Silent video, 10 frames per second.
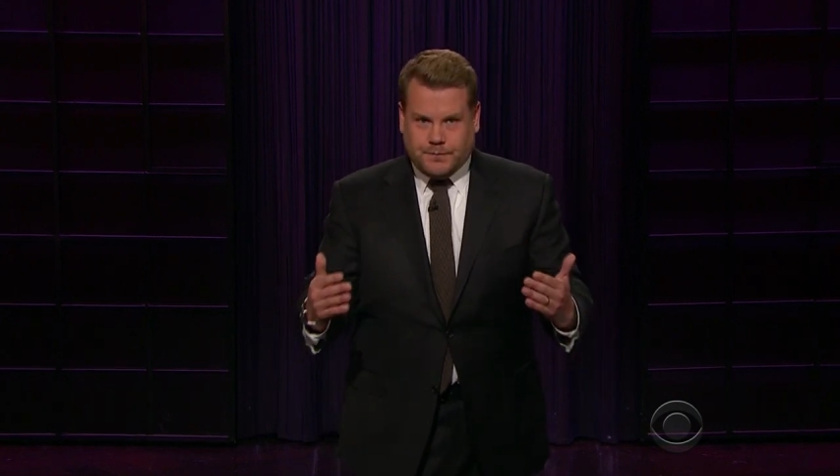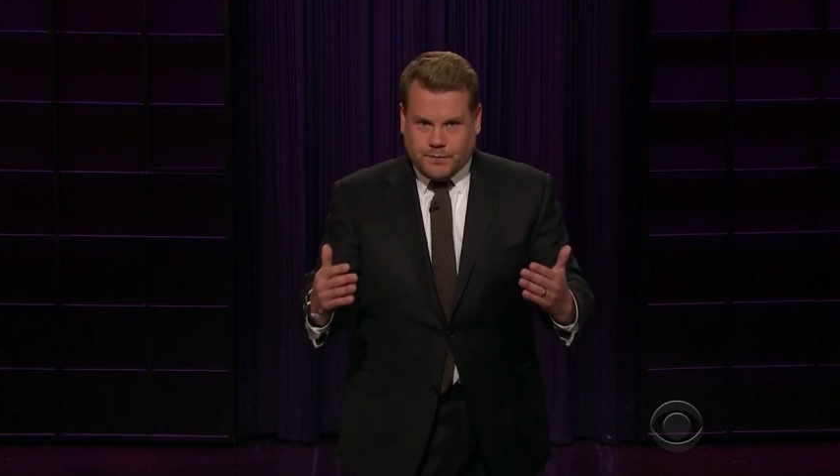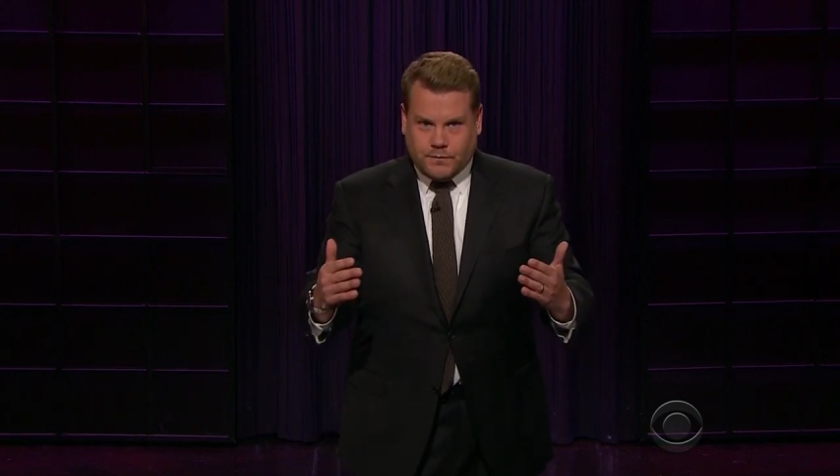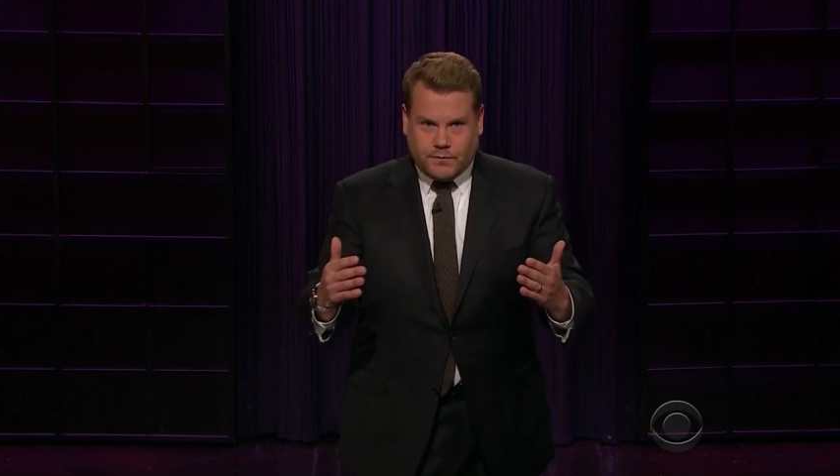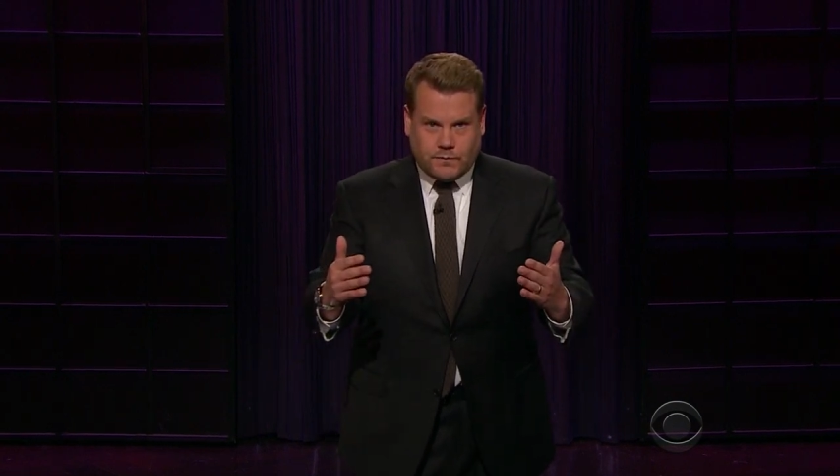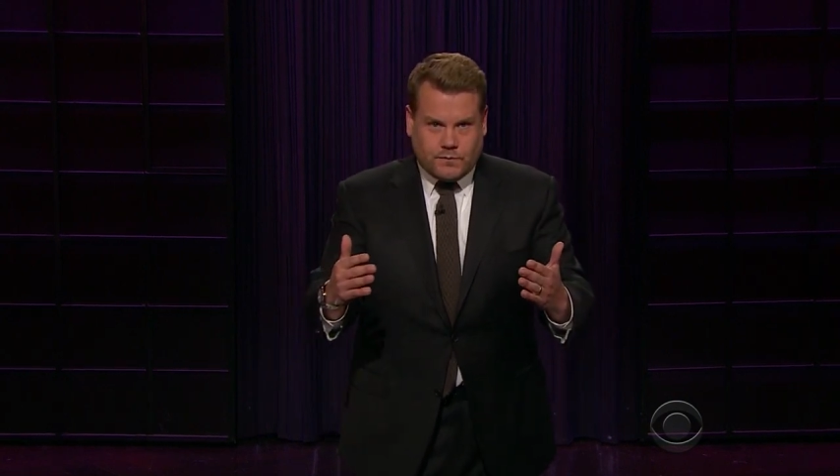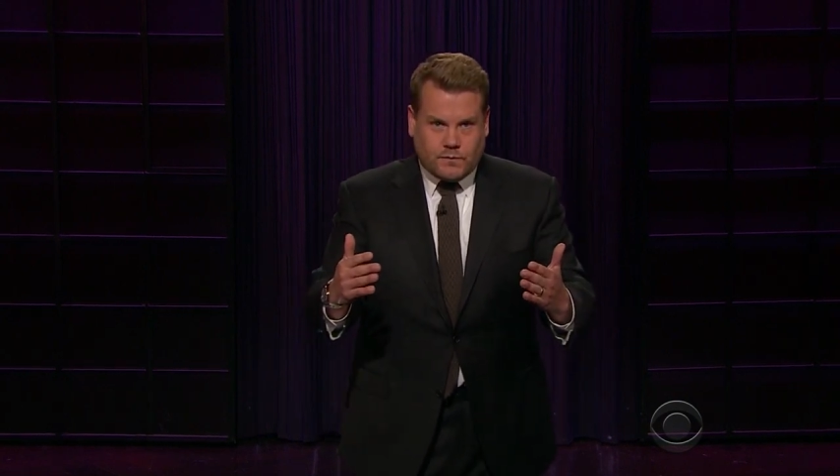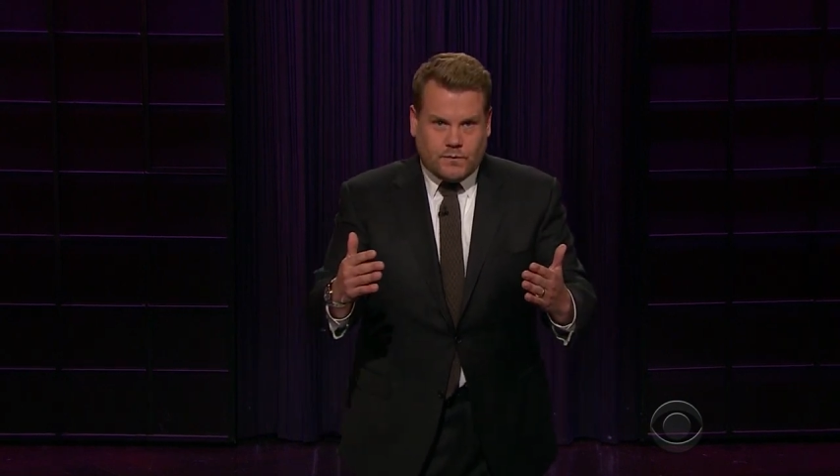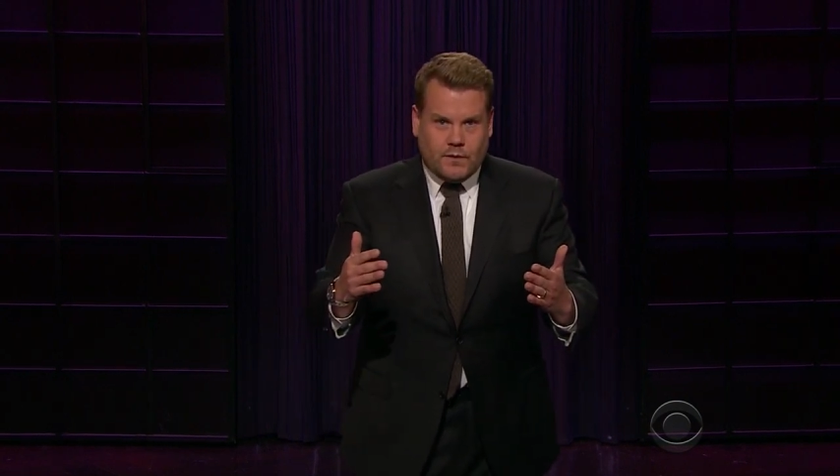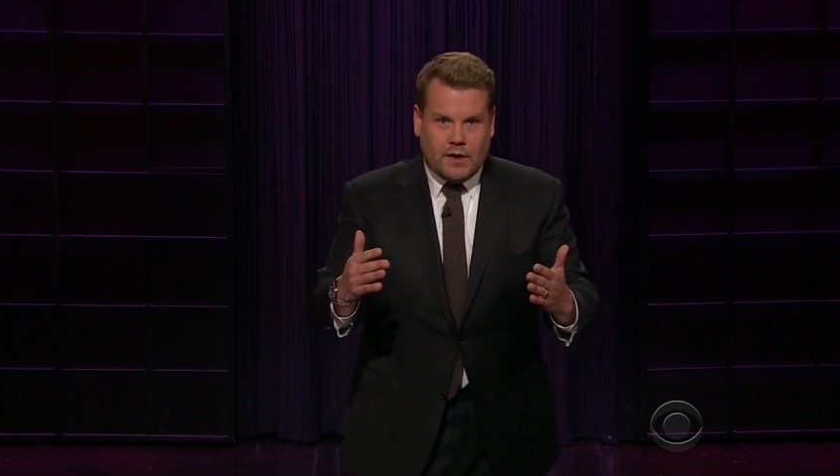
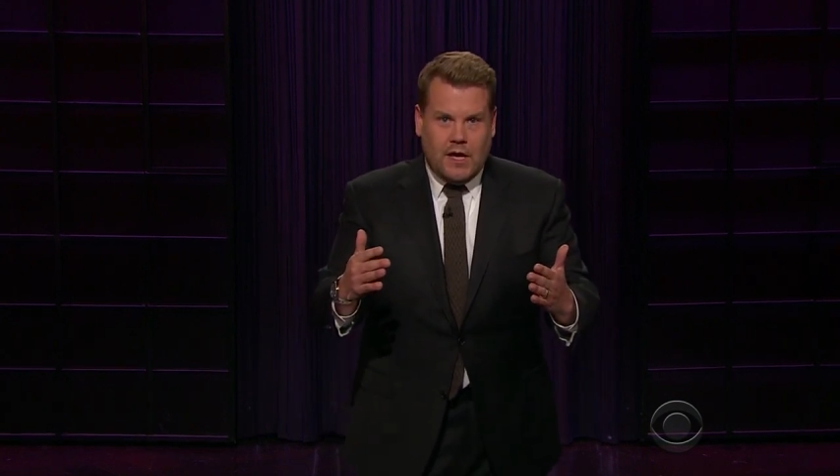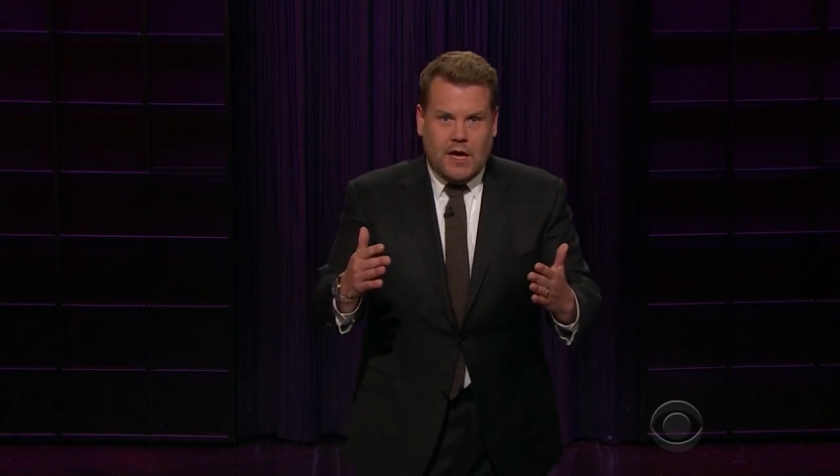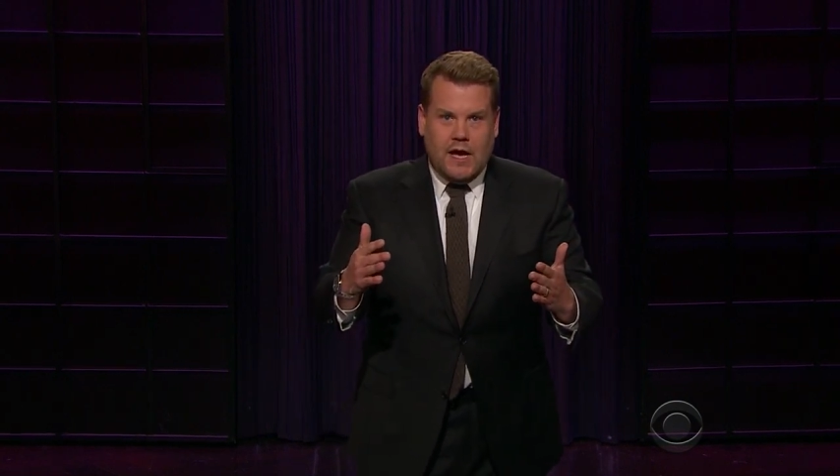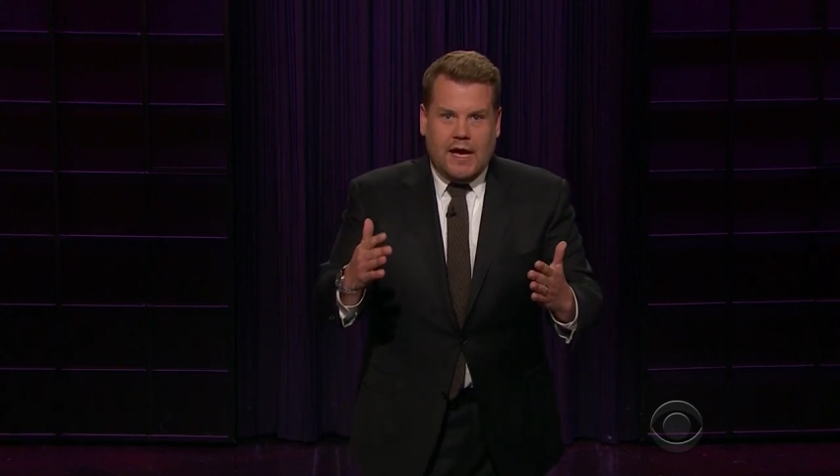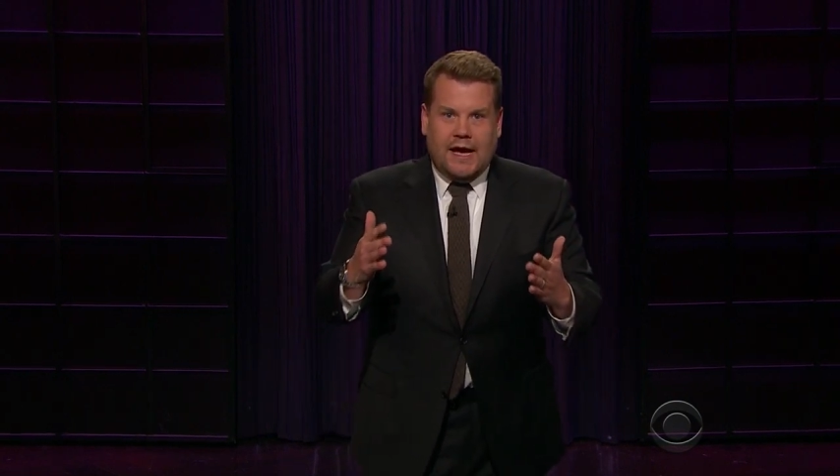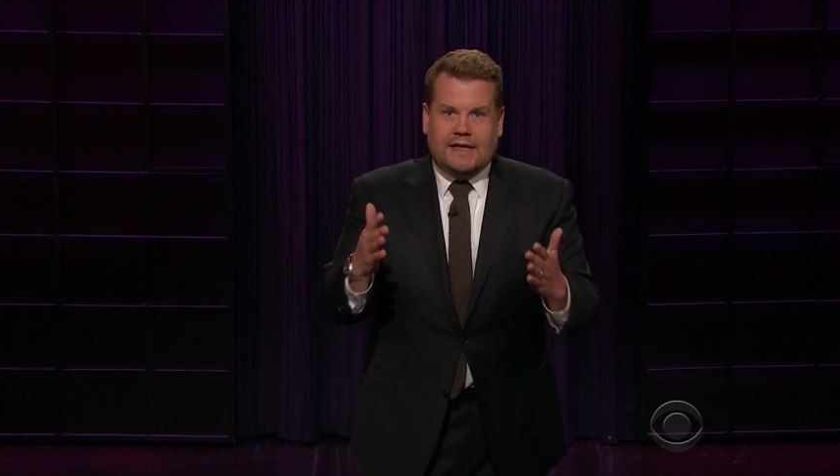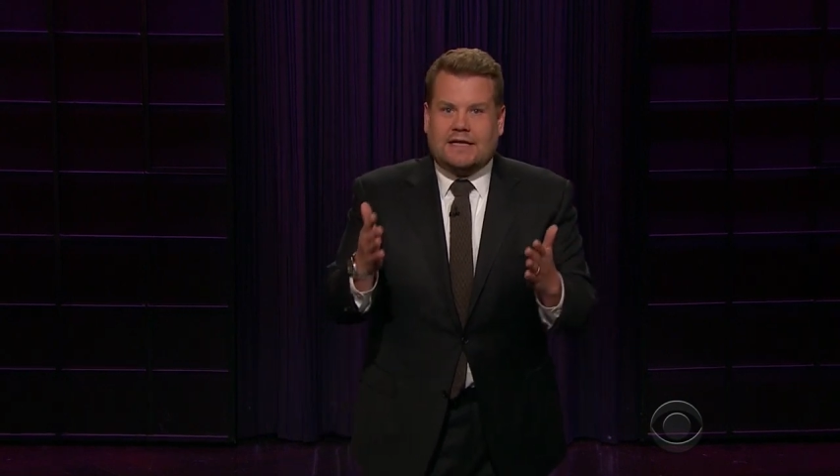In